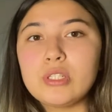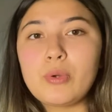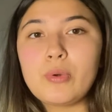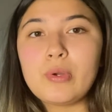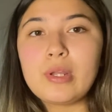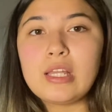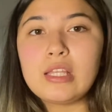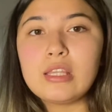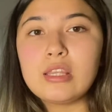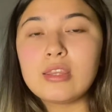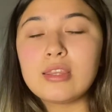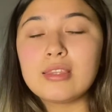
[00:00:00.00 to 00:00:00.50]

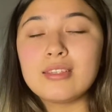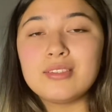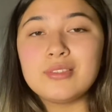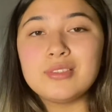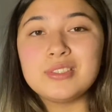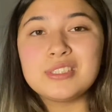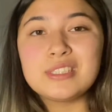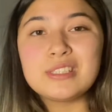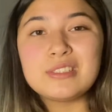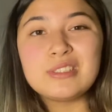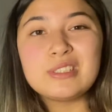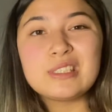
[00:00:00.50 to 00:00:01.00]
going through
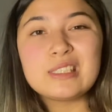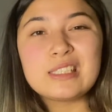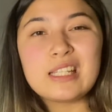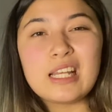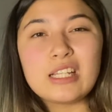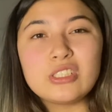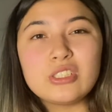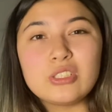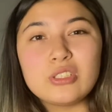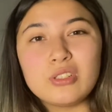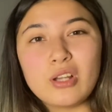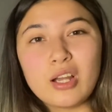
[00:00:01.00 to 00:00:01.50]

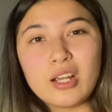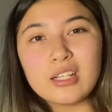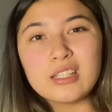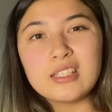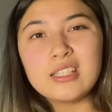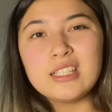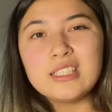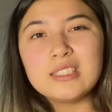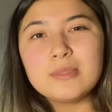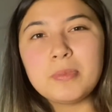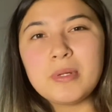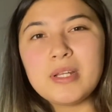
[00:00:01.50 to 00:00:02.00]
such
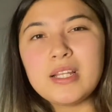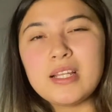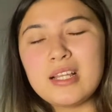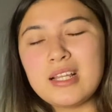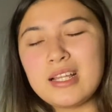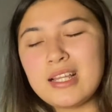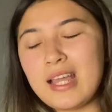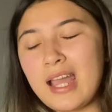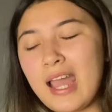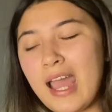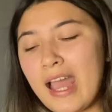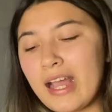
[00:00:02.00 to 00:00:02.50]
darkness, but
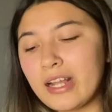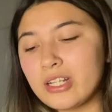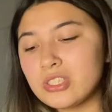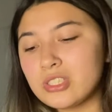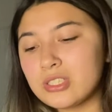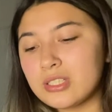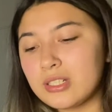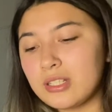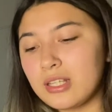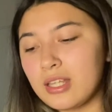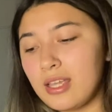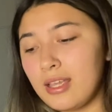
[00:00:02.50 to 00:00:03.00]
it
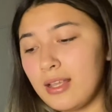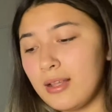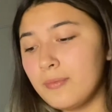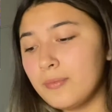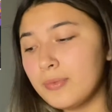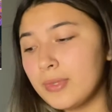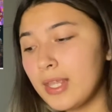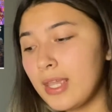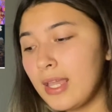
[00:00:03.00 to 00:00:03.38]
actually